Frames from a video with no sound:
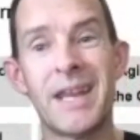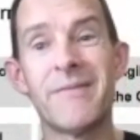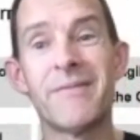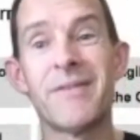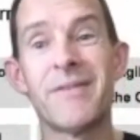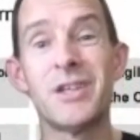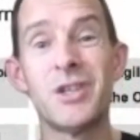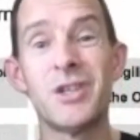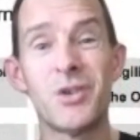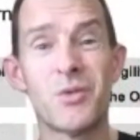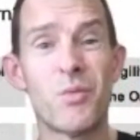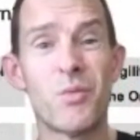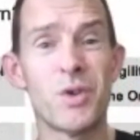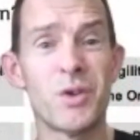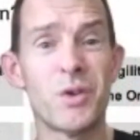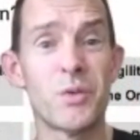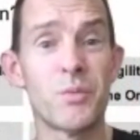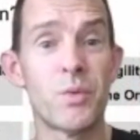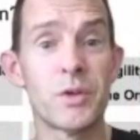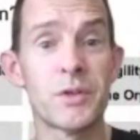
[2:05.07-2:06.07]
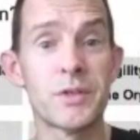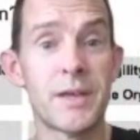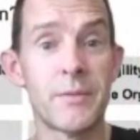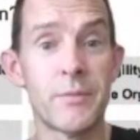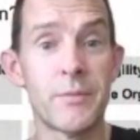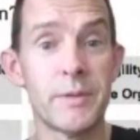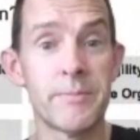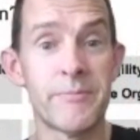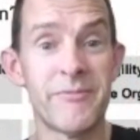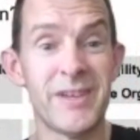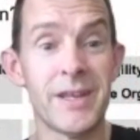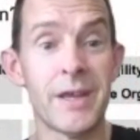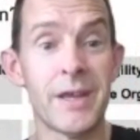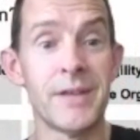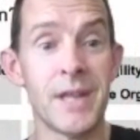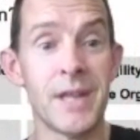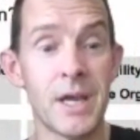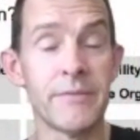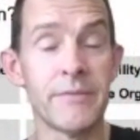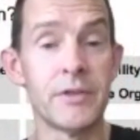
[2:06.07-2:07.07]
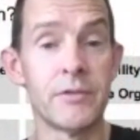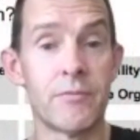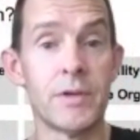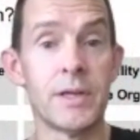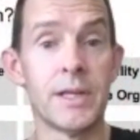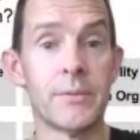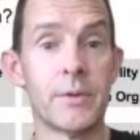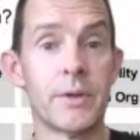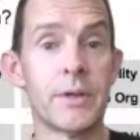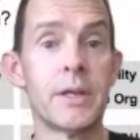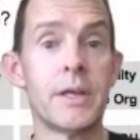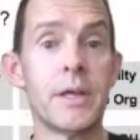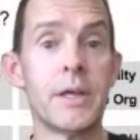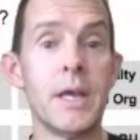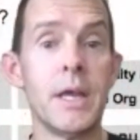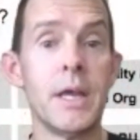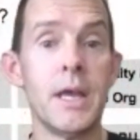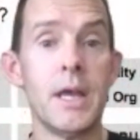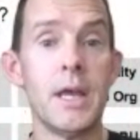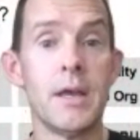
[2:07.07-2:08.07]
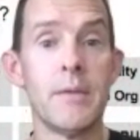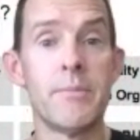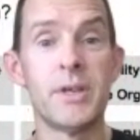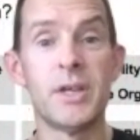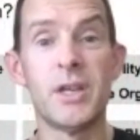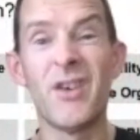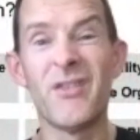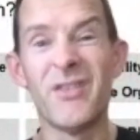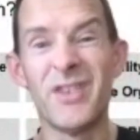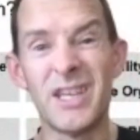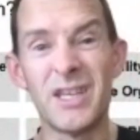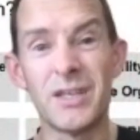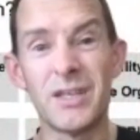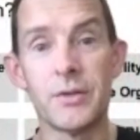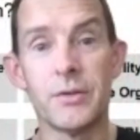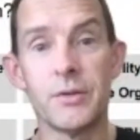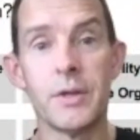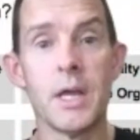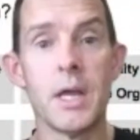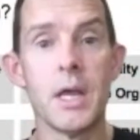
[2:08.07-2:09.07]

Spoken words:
In fact, you could watch that video now if you really want, but you don't need to.